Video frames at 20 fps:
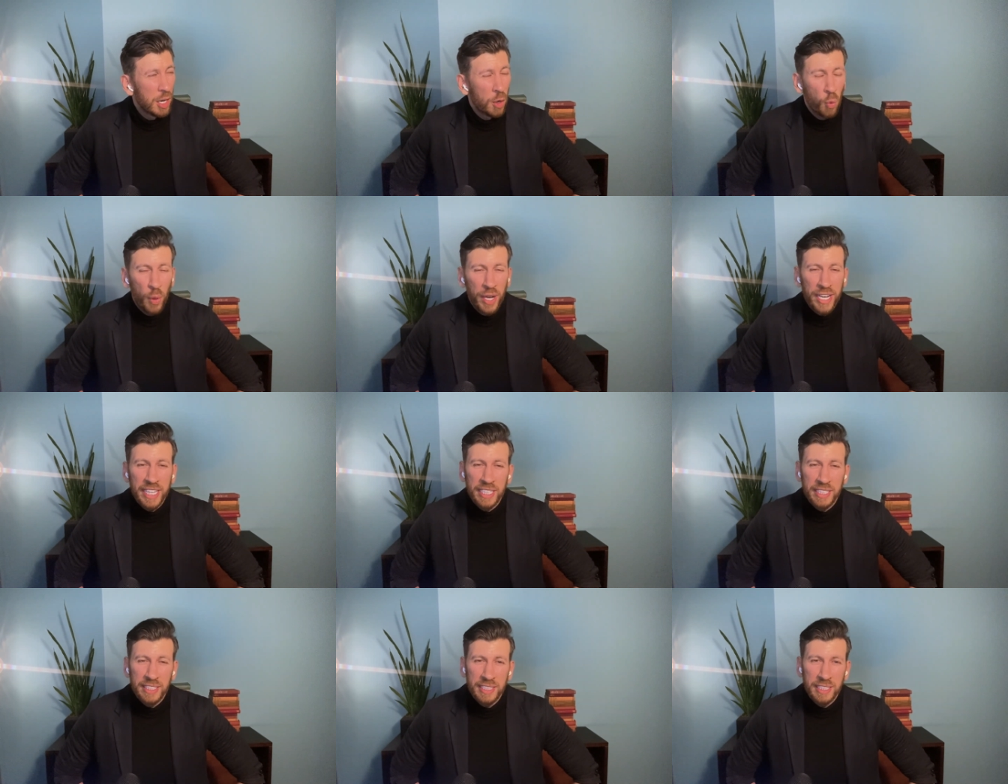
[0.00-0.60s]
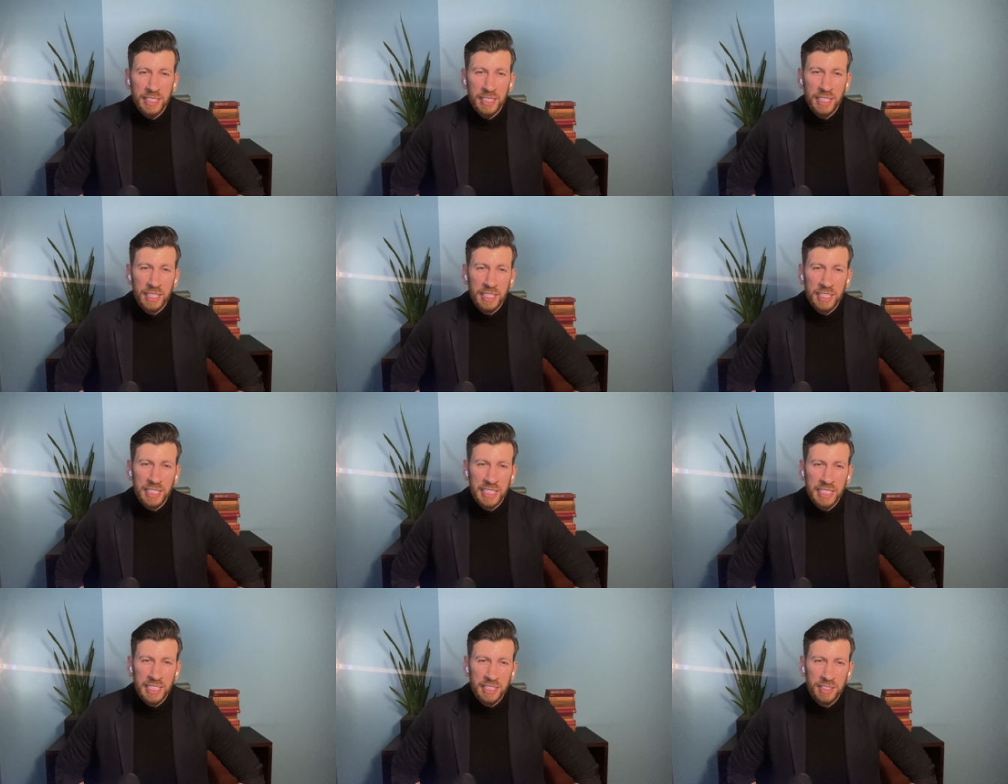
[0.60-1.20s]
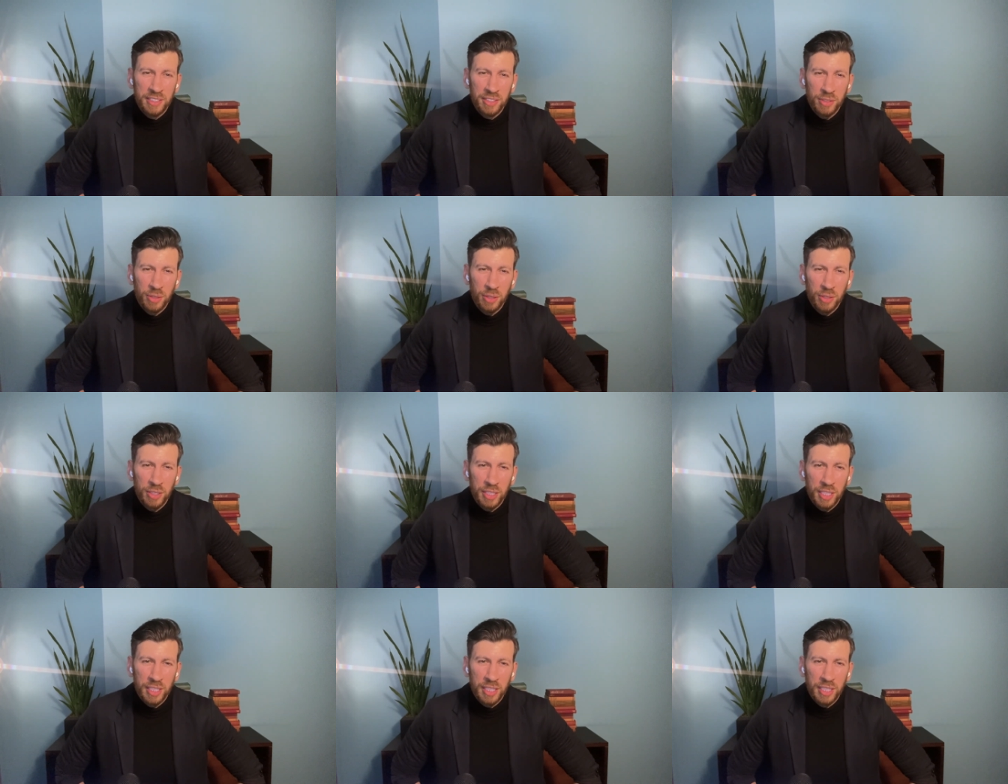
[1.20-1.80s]
awakening kit
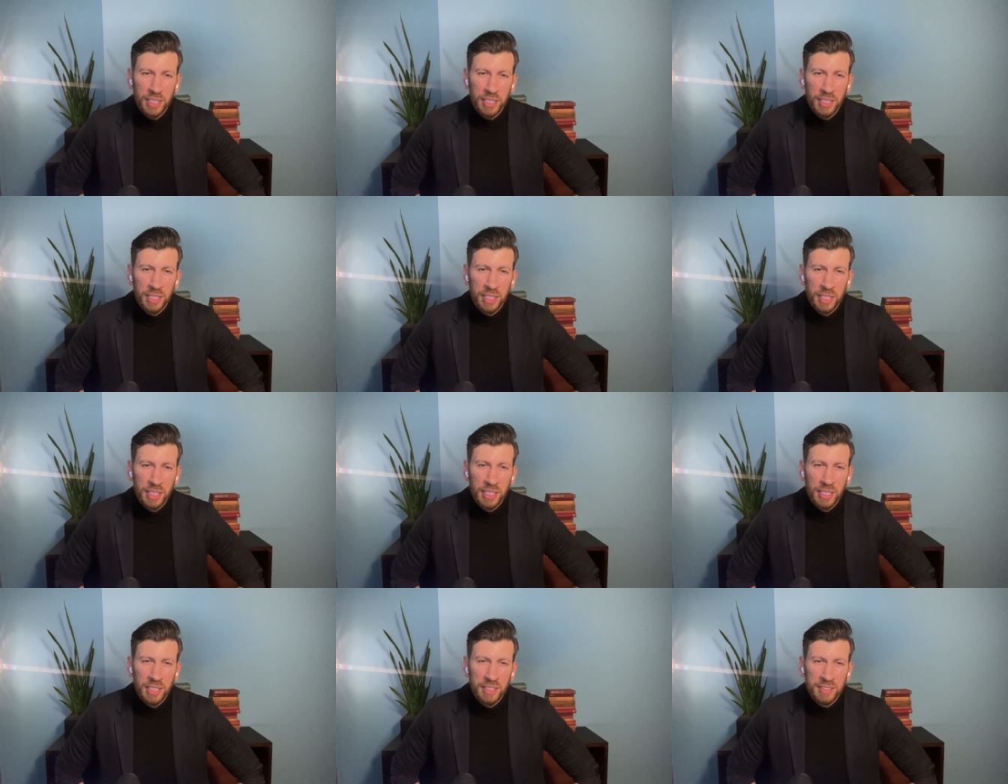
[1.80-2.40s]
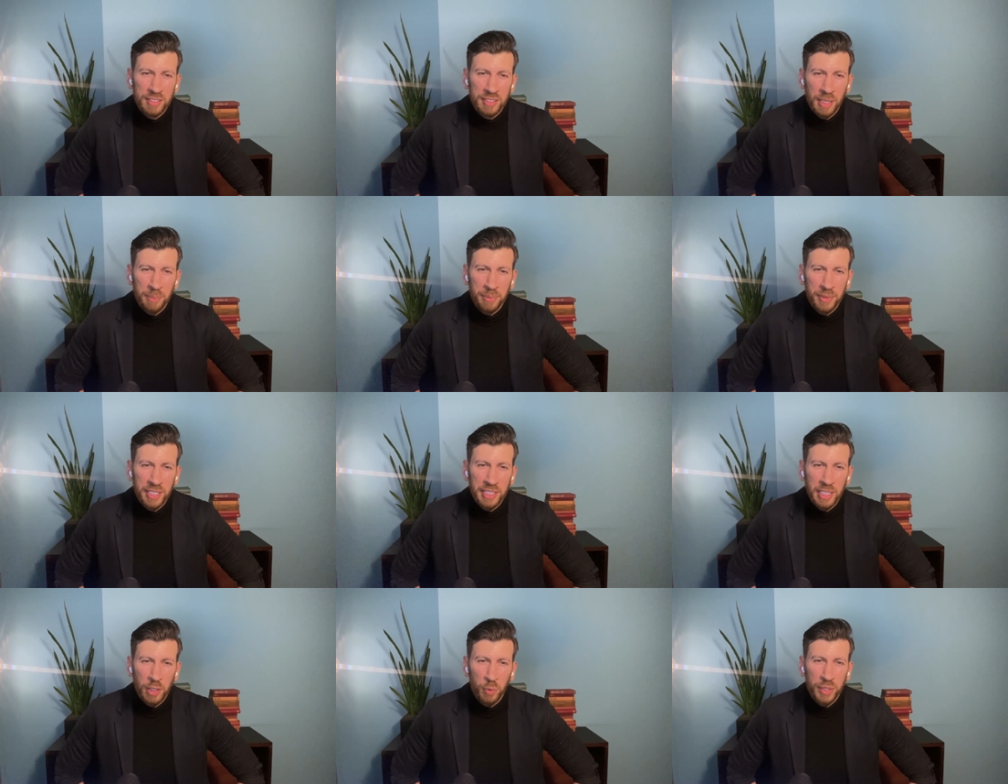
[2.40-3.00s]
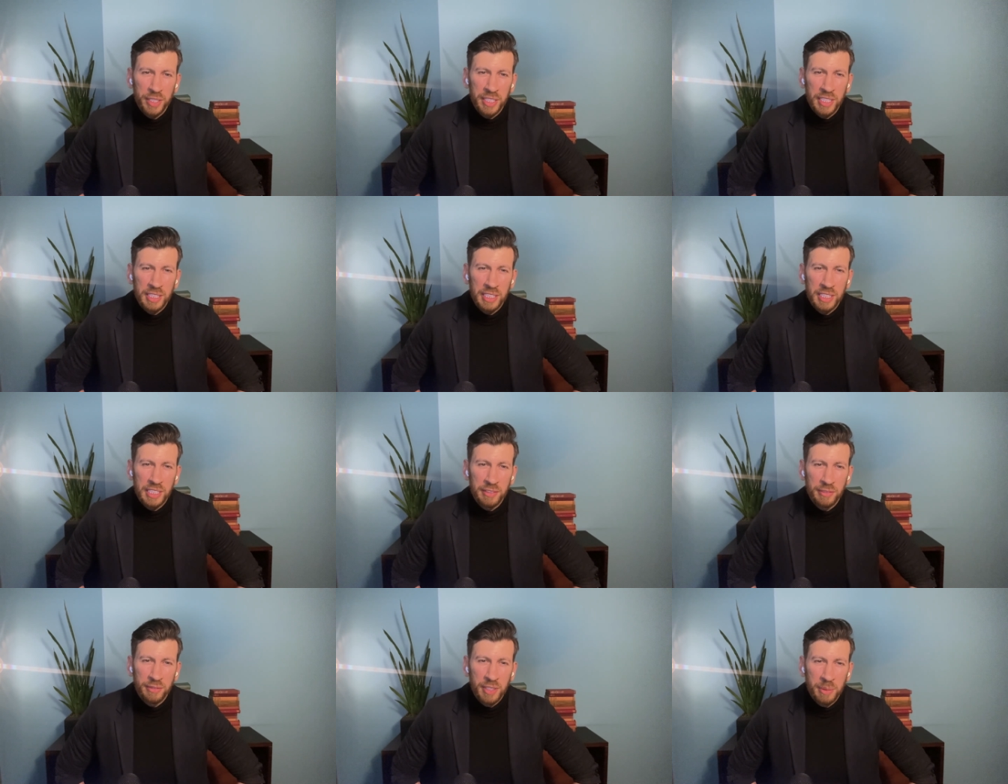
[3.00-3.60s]
or something that we
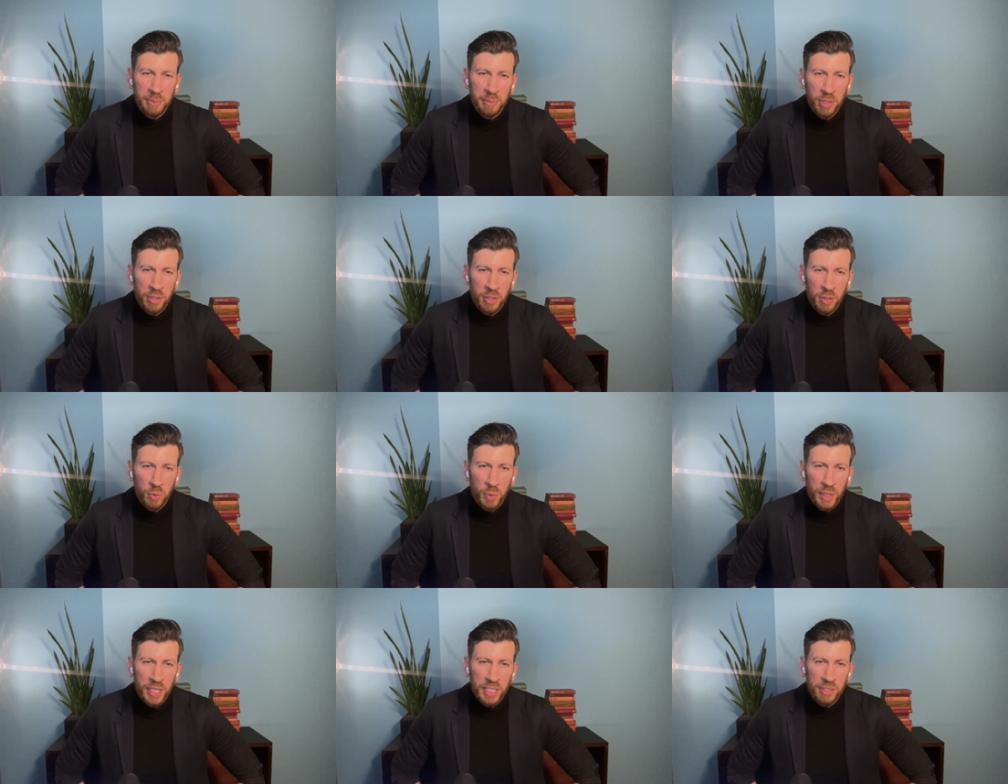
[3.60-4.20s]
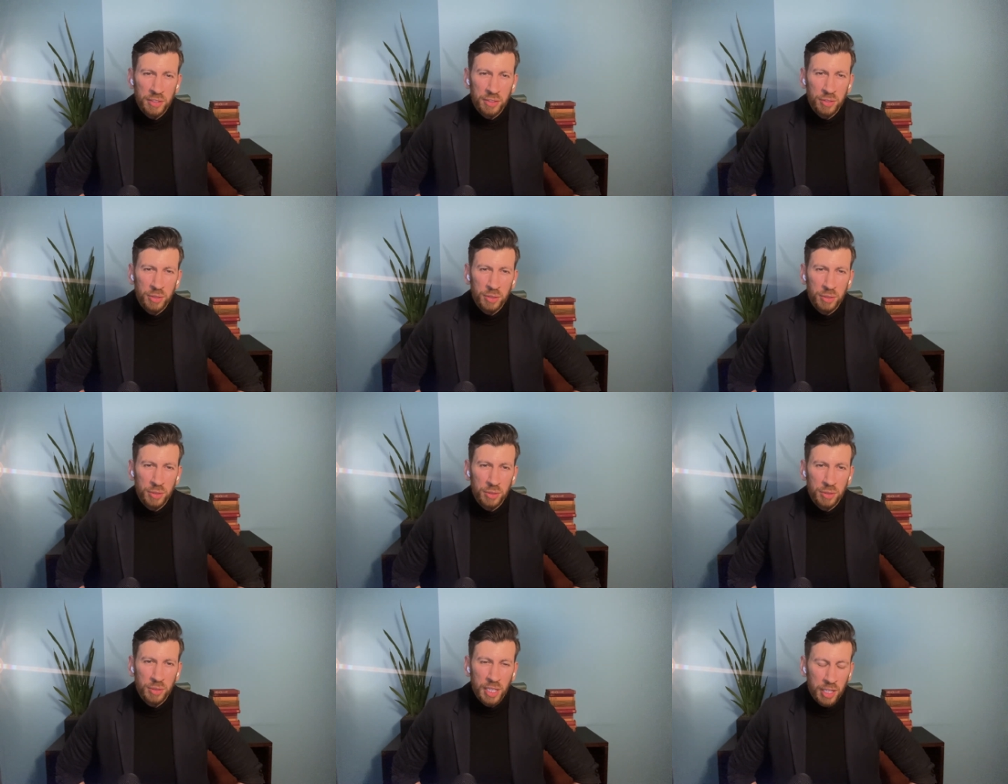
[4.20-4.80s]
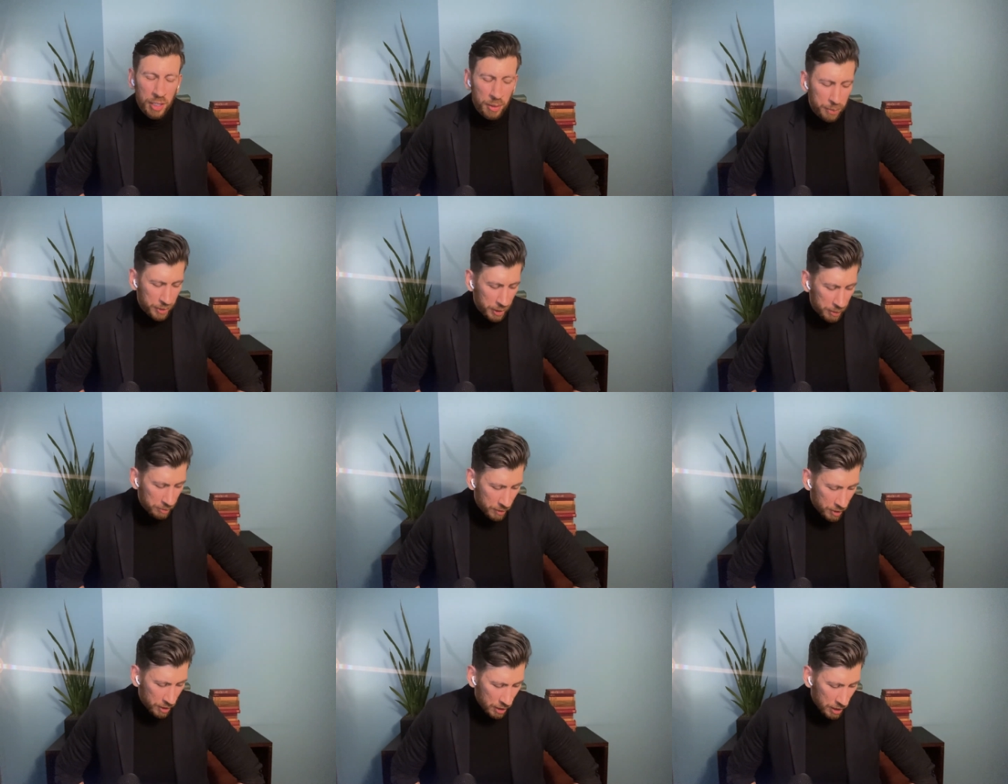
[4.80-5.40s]
can give them on the way to help them.